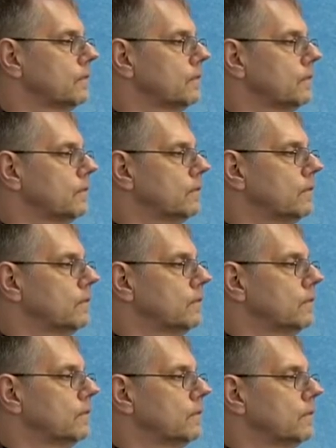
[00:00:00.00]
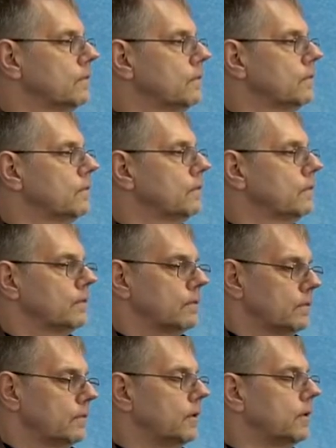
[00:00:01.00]

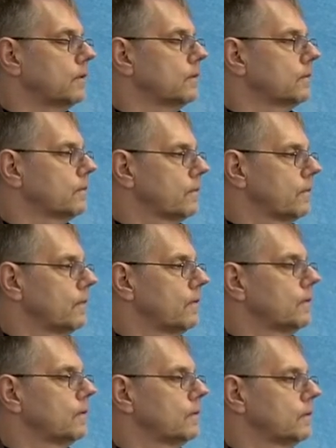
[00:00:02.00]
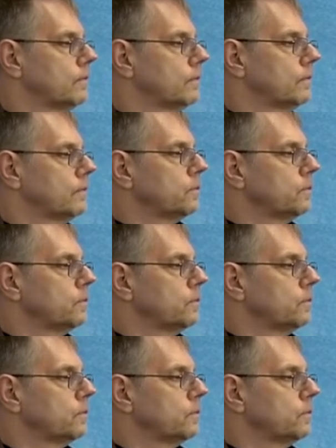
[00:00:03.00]
This person isn't speaking.